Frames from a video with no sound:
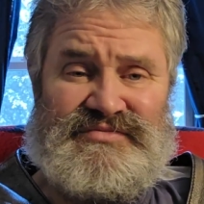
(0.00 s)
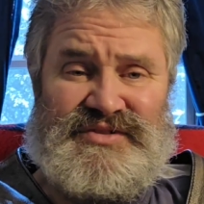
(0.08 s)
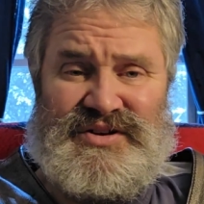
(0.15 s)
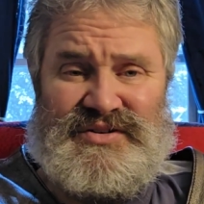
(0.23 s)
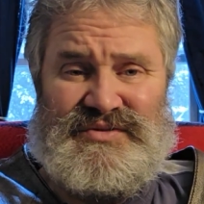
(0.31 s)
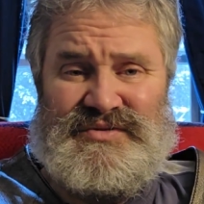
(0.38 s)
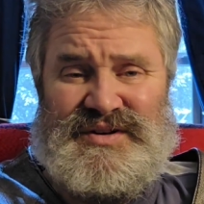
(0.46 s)

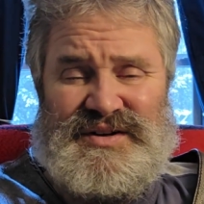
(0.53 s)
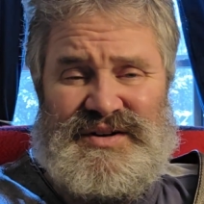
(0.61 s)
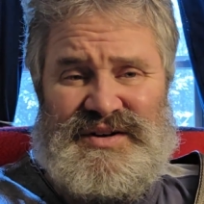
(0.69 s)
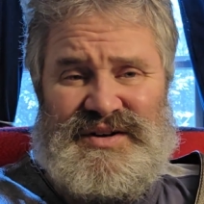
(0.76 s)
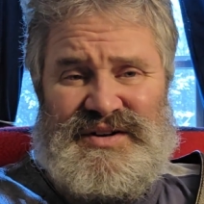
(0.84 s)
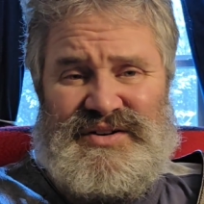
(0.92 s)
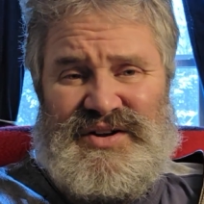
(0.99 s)
No,
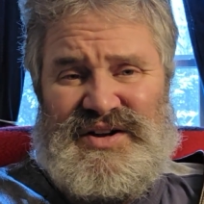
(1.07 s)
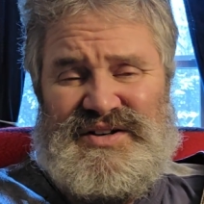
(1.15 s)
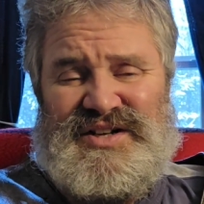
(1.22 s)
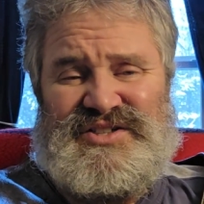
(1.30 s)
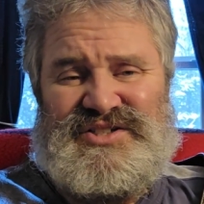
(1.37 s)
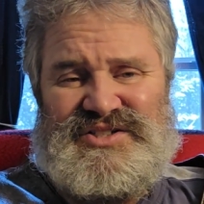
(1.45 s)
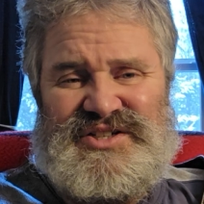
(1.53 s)
not
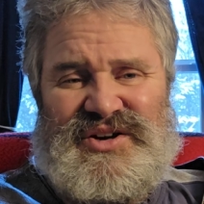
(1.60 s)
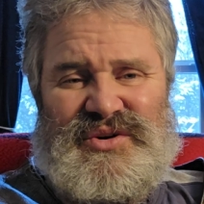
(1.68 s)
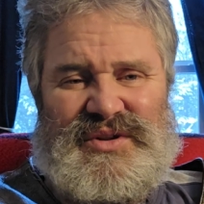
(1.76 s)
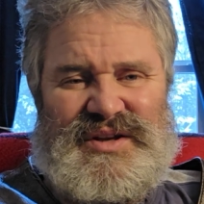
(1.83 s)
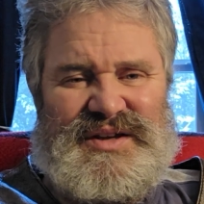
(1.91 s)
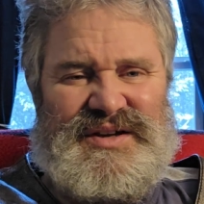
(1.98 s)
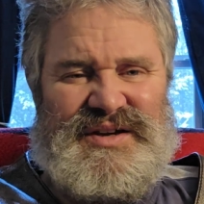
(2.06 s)

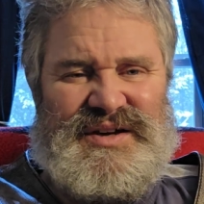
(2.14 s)
necessarily.